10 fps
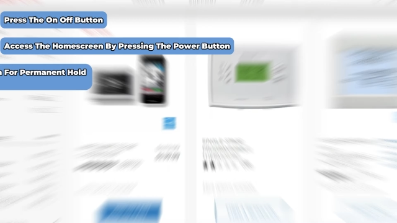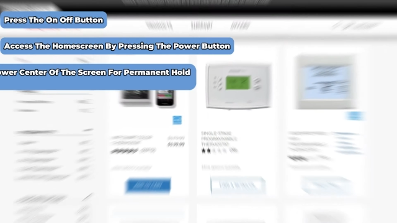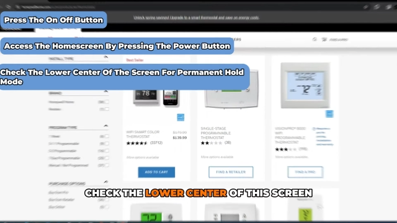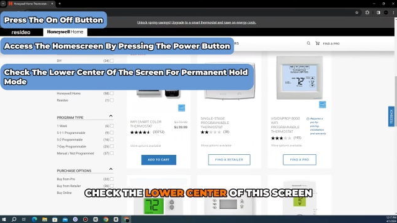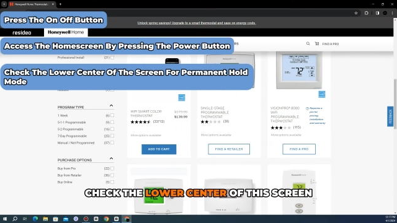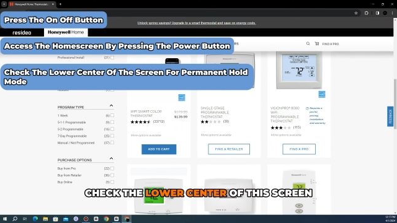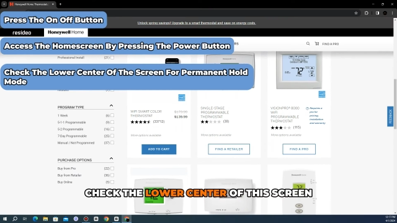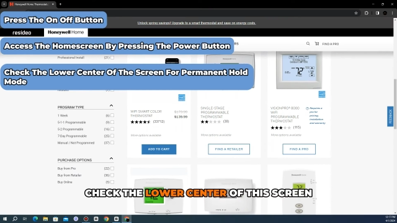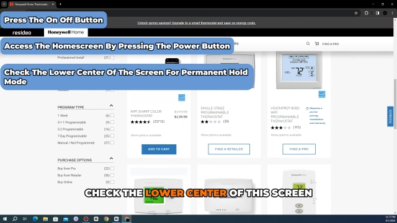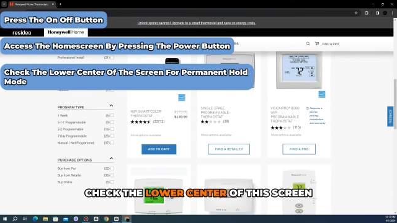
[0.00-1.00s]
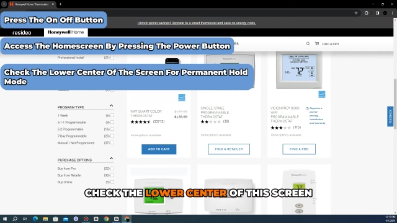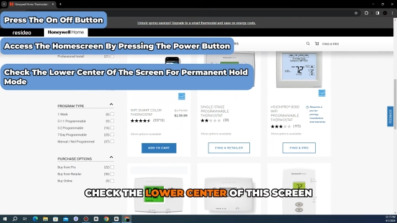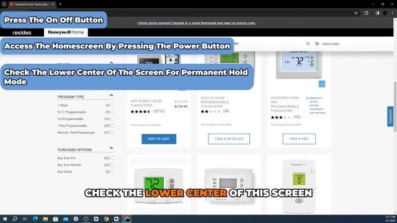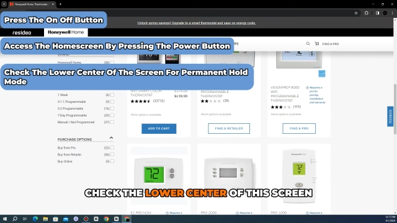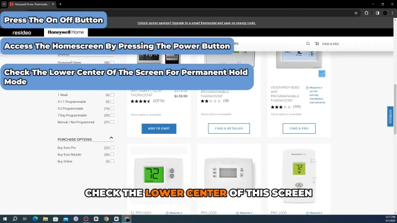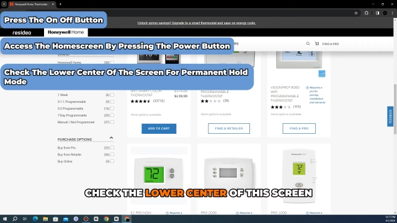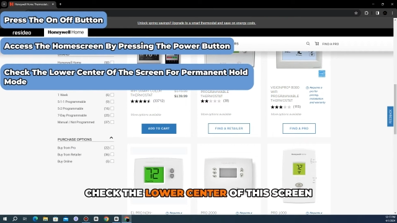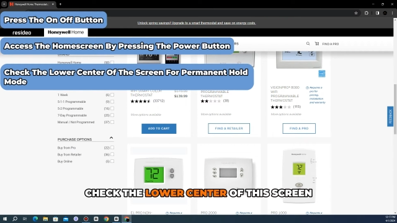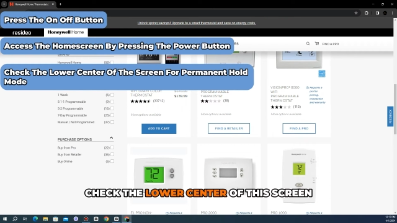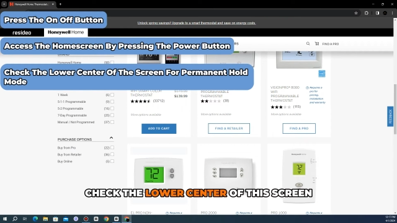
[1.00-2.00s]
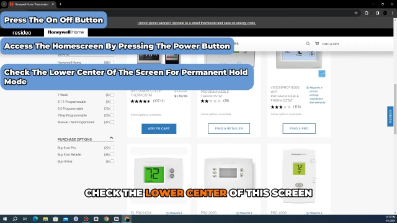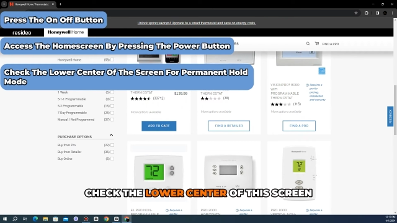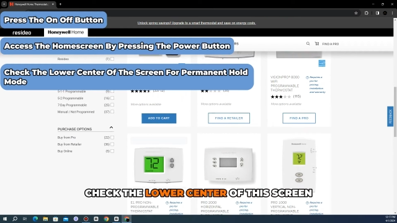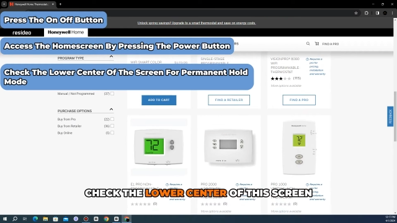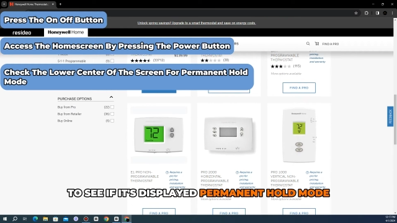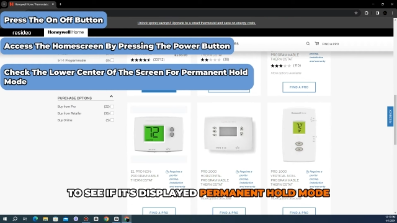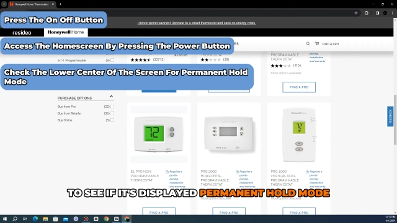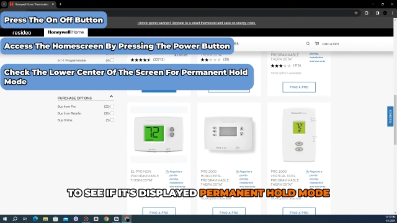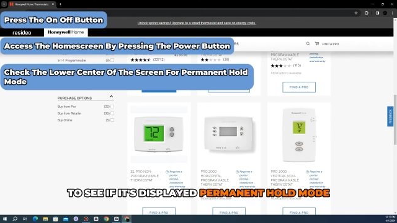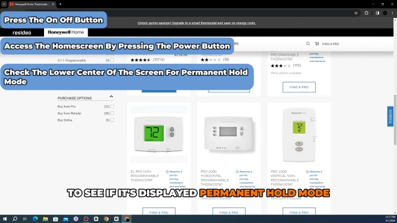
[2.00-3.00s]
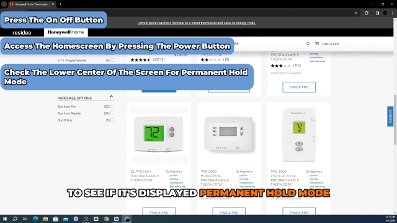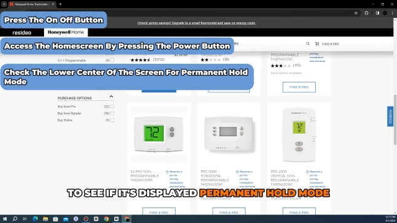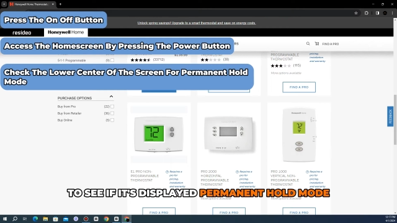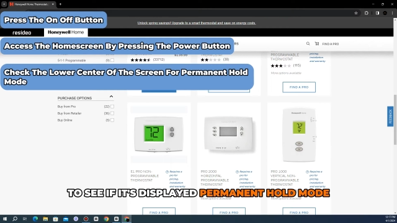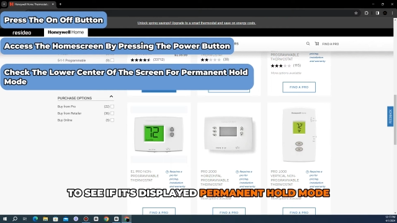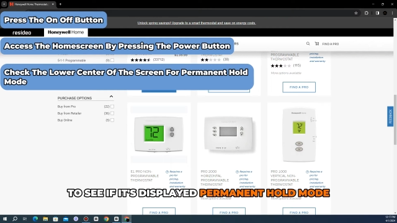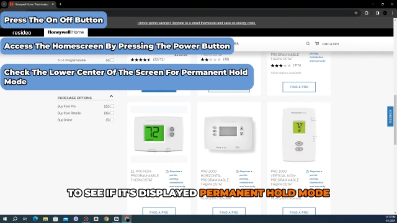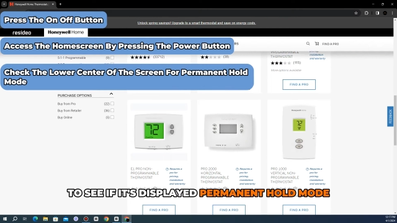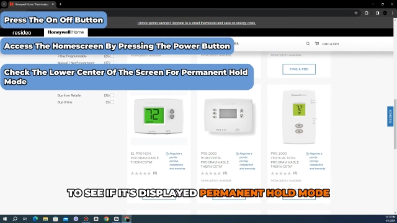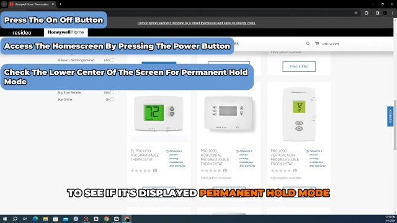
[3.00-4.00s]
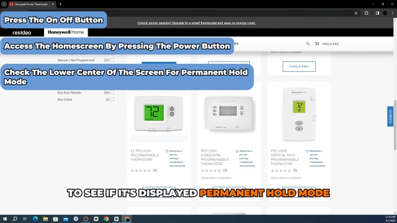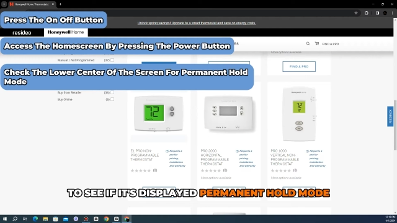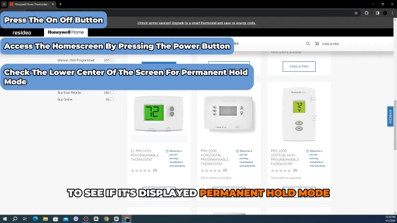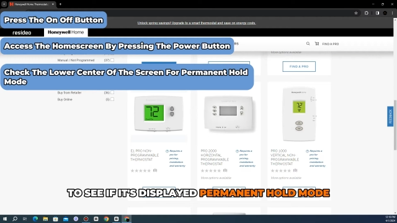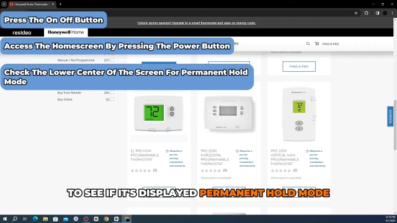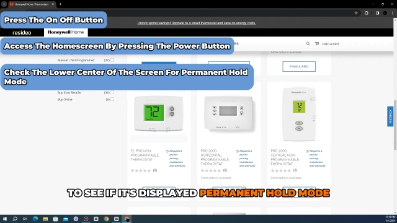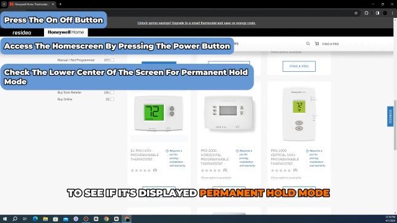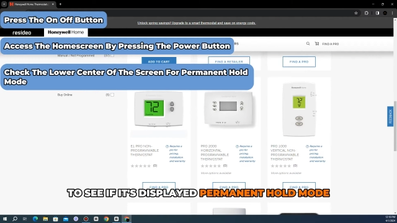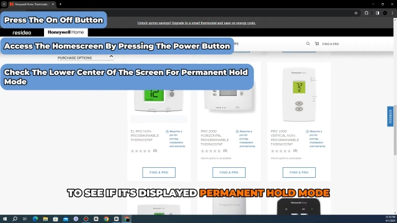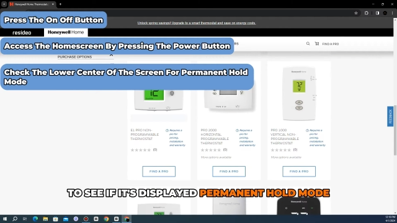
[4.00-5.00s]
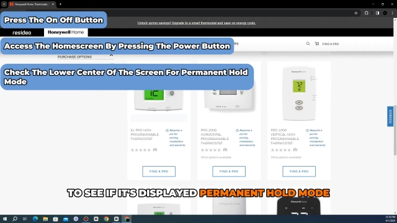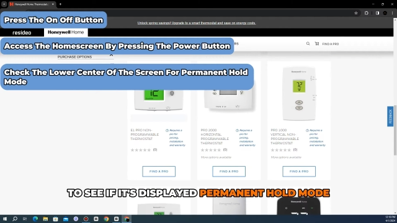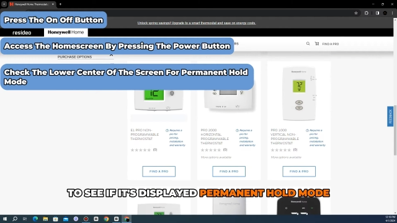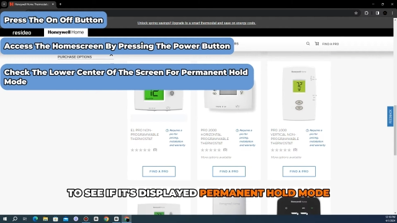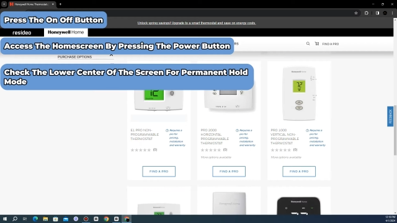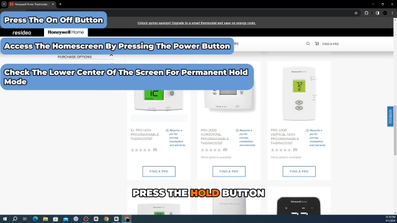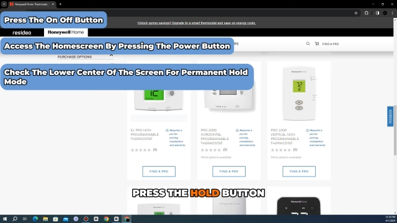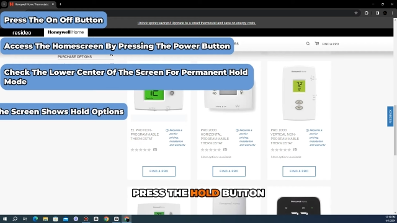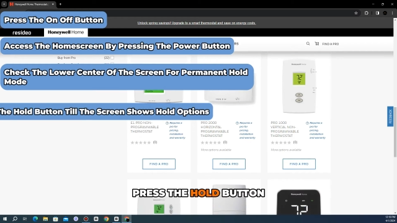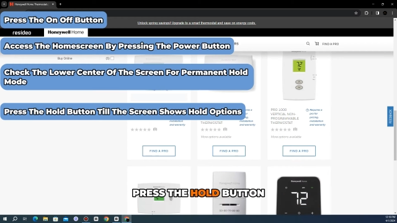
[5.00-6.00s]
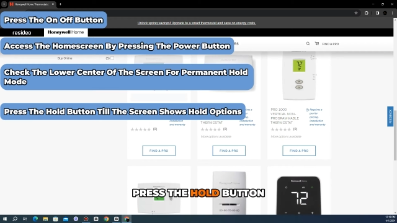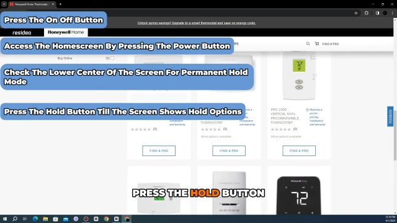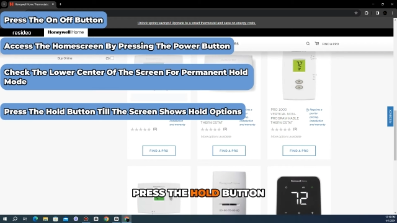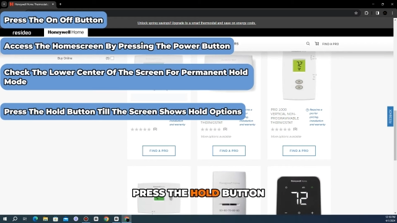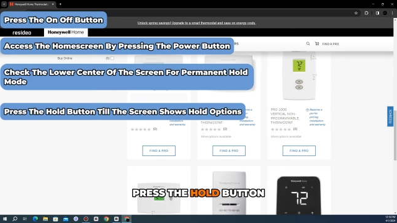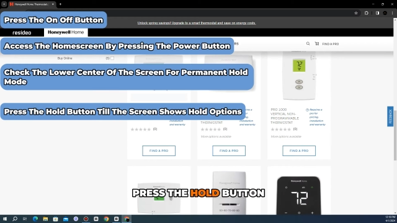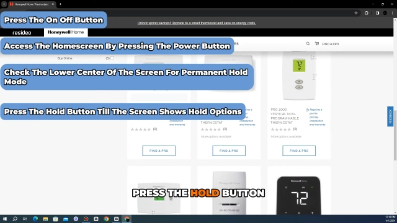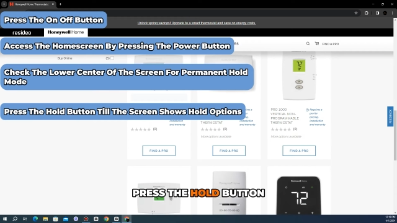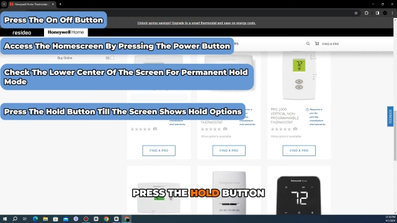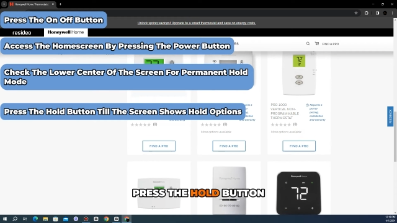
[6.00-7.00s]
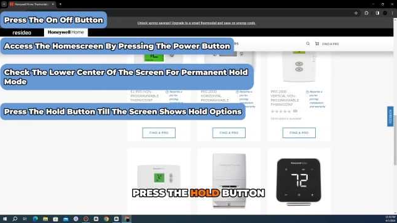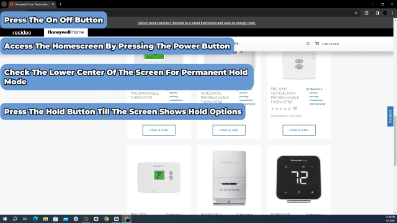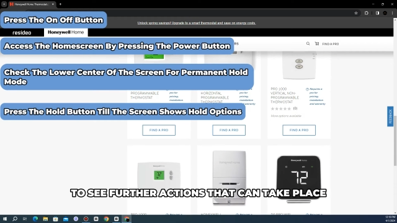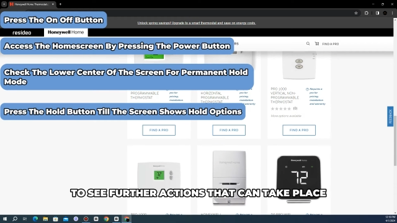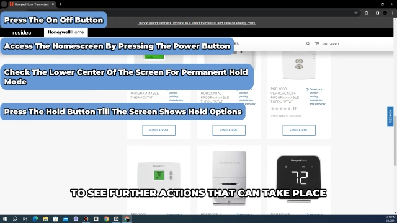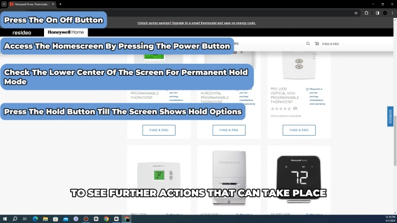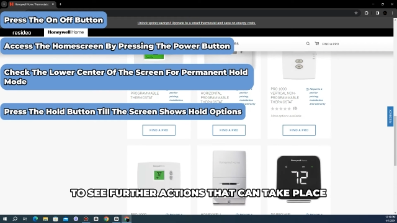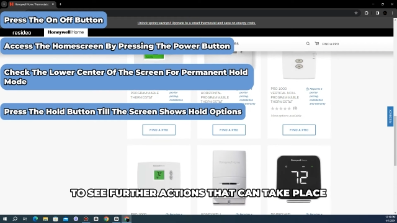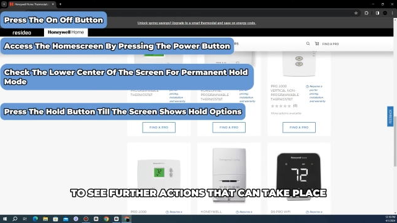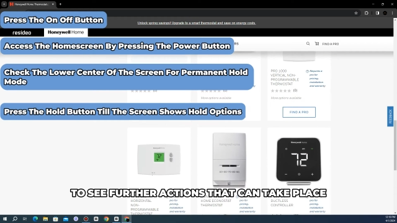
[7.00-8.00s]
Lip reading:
Nobody's mouth can be seen.